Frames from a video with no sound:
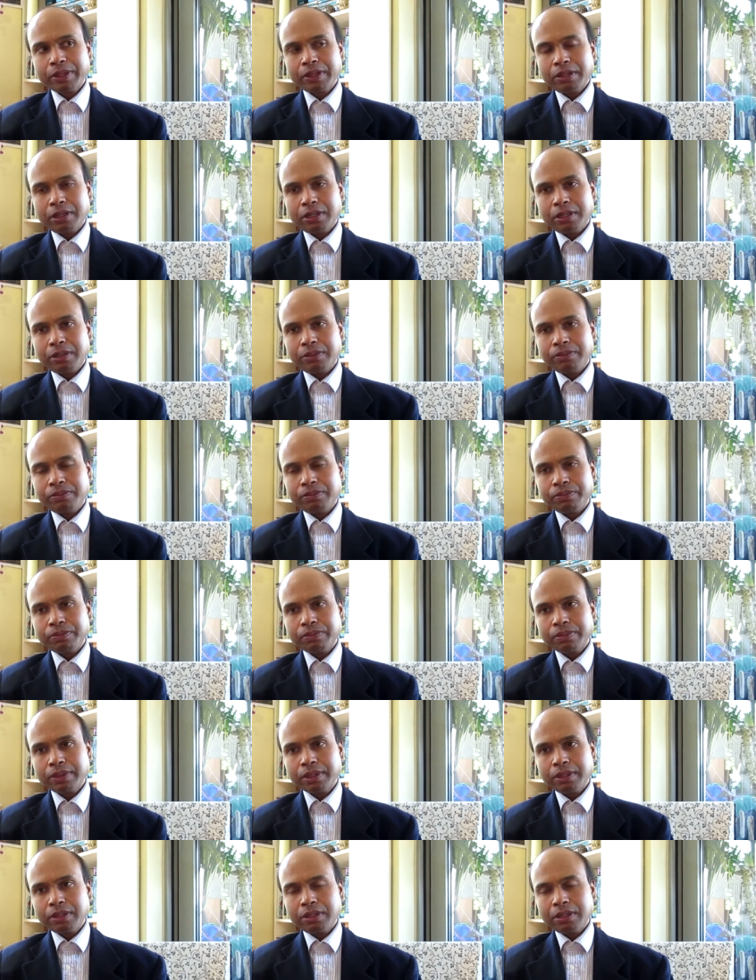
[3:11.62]
Um,
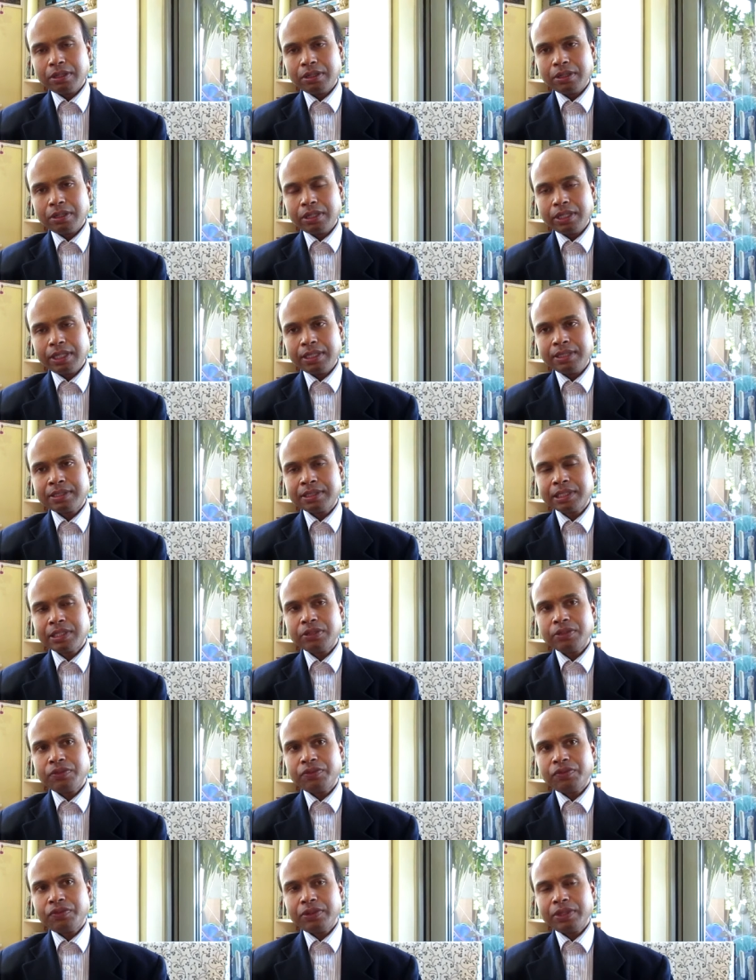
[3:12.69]
uh, instead
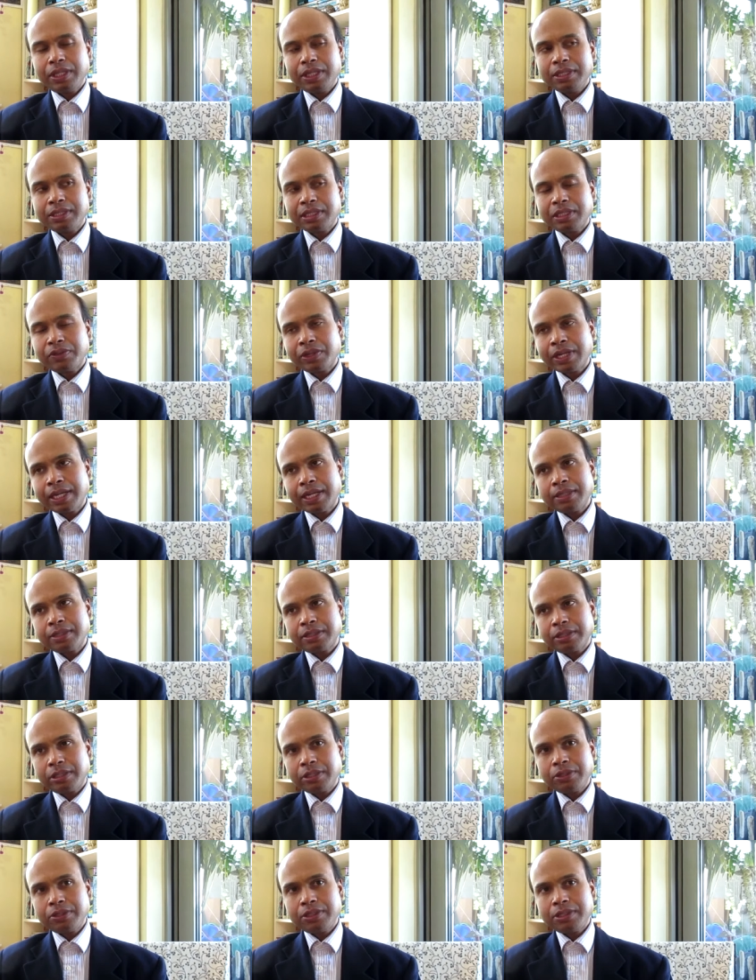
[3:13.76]
of instead of
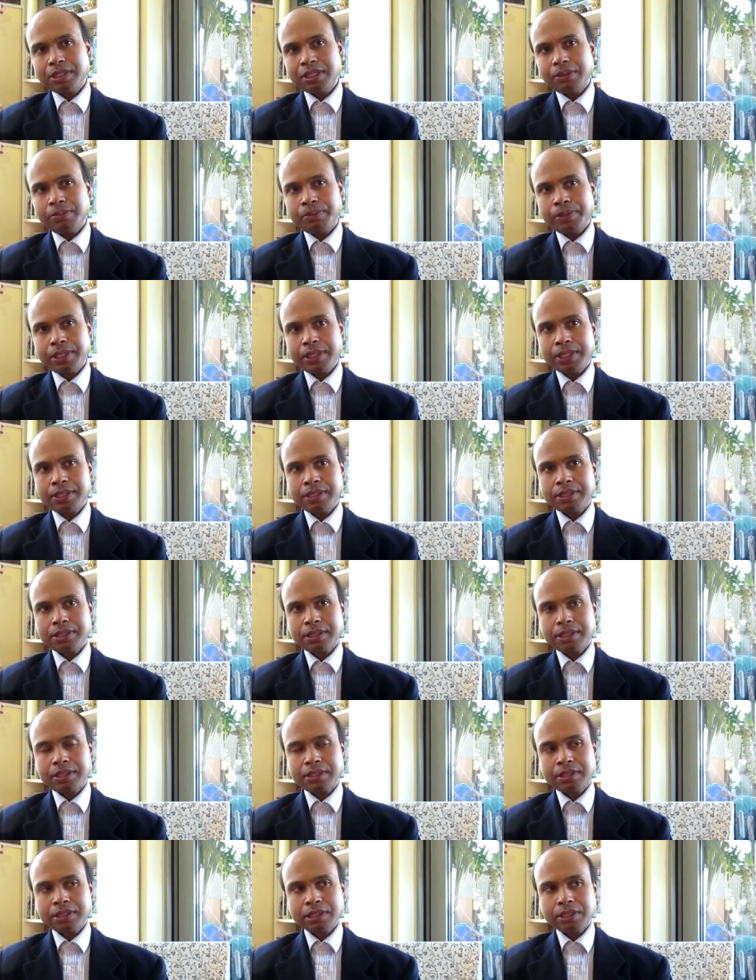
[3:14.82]
cancer, I could see peace.
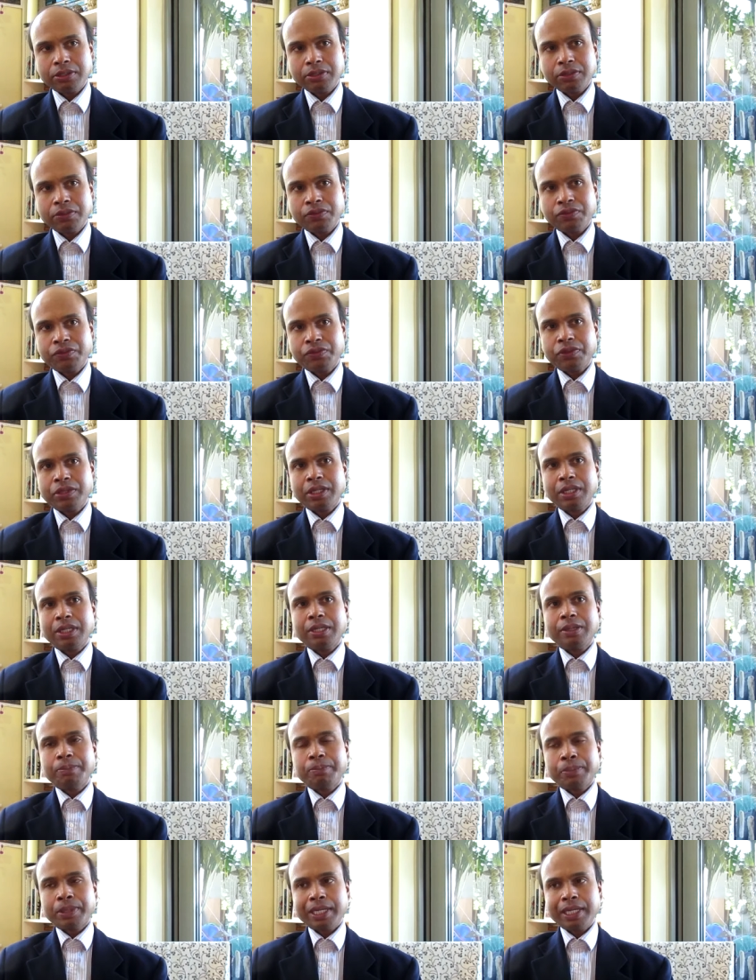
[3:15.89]
Instead of
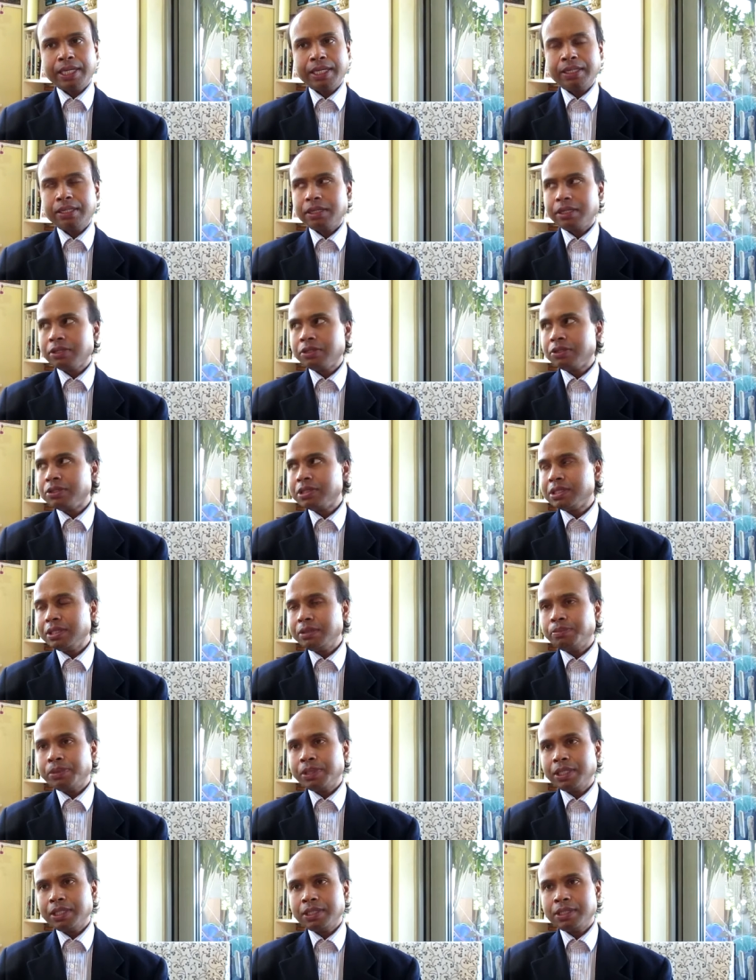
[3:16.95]
pain, I could see
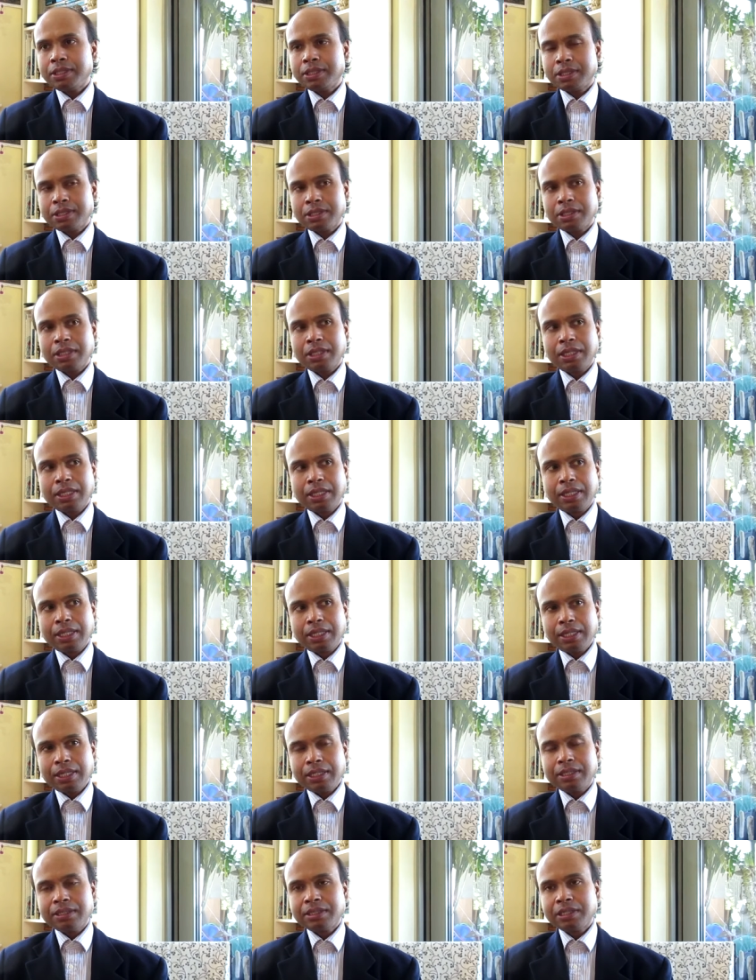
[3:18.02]
peace. Yeah
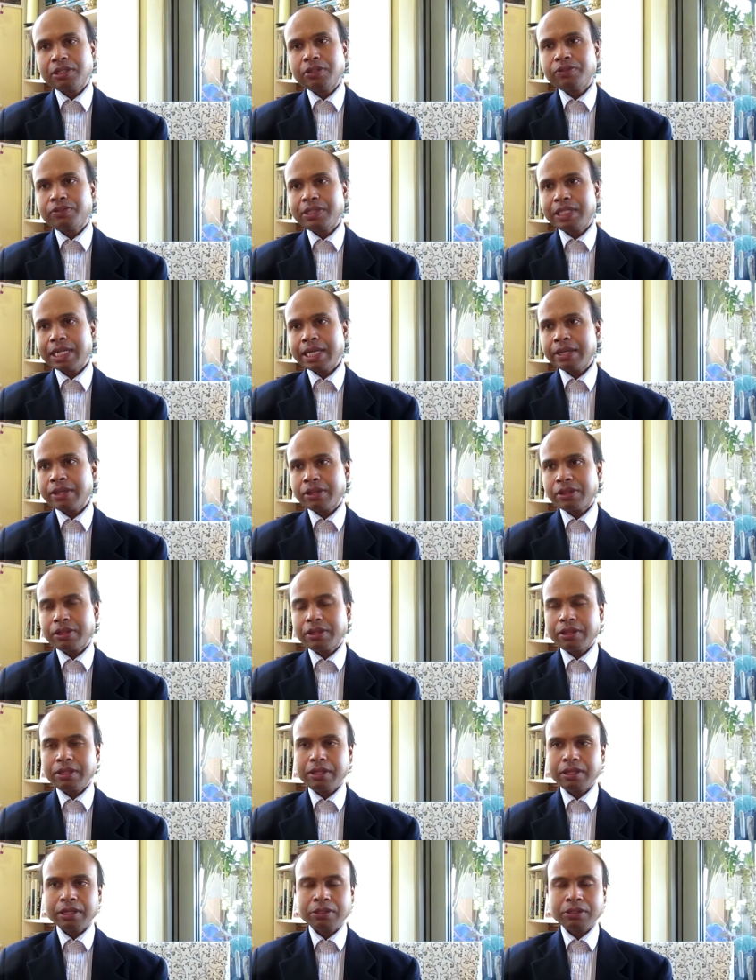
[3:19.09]
instead of death,
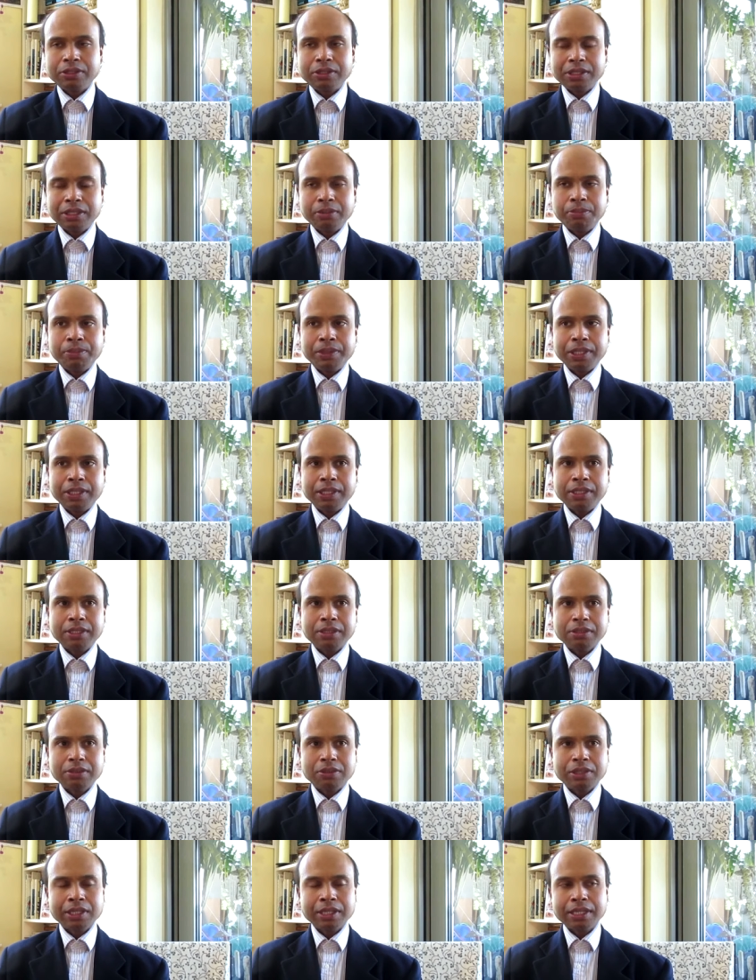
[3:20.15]
I could see
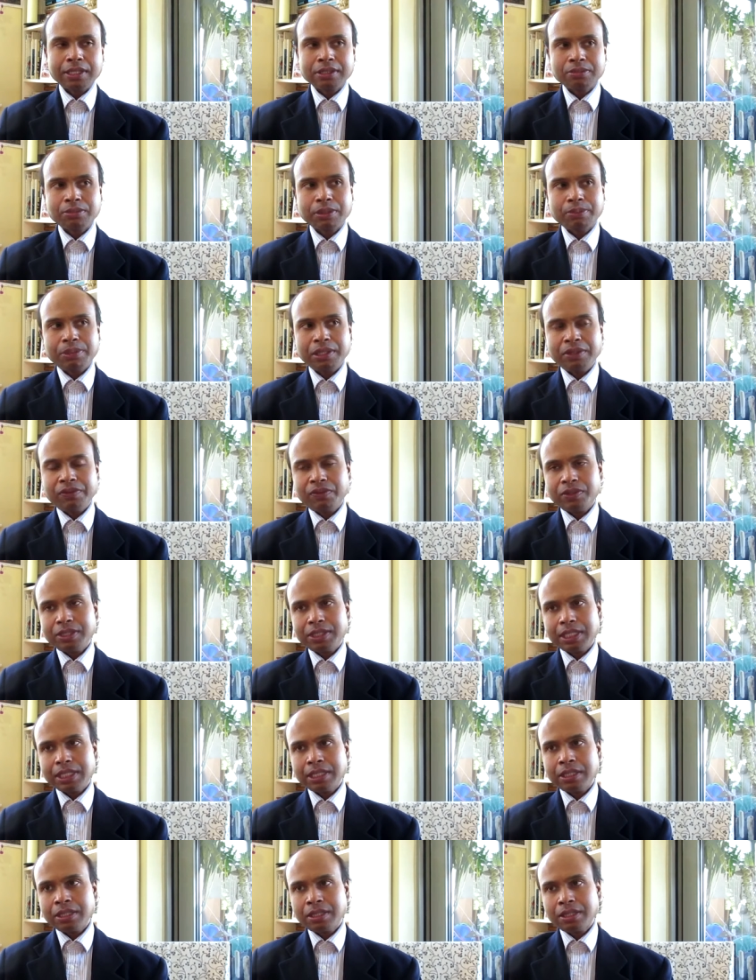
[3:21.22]
peace, or I cancel my belief in
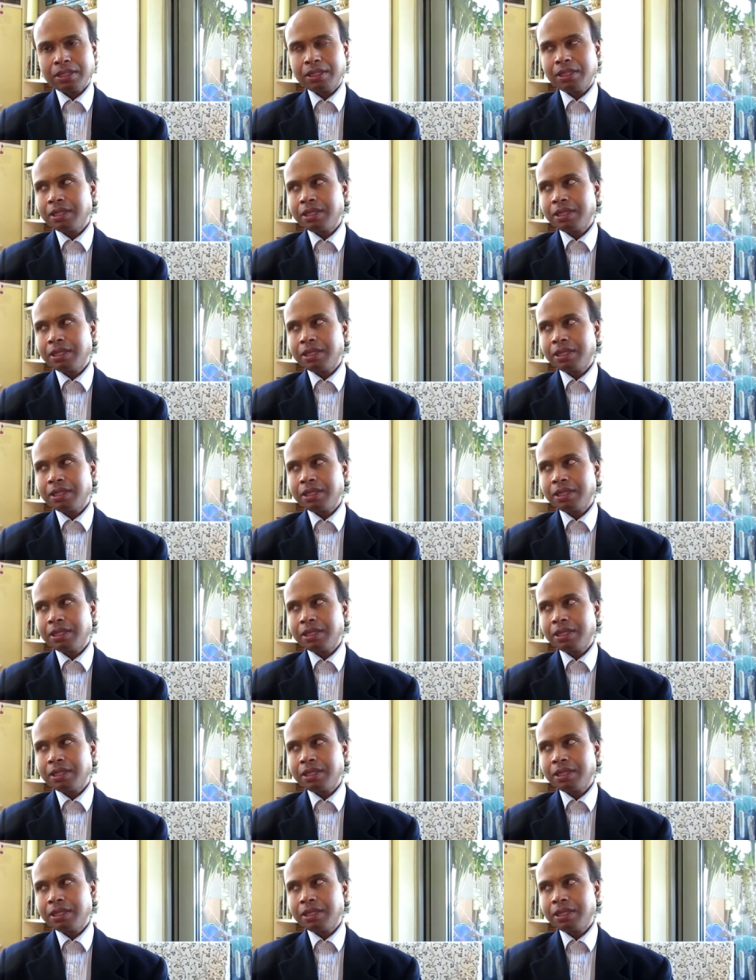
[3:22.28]
death,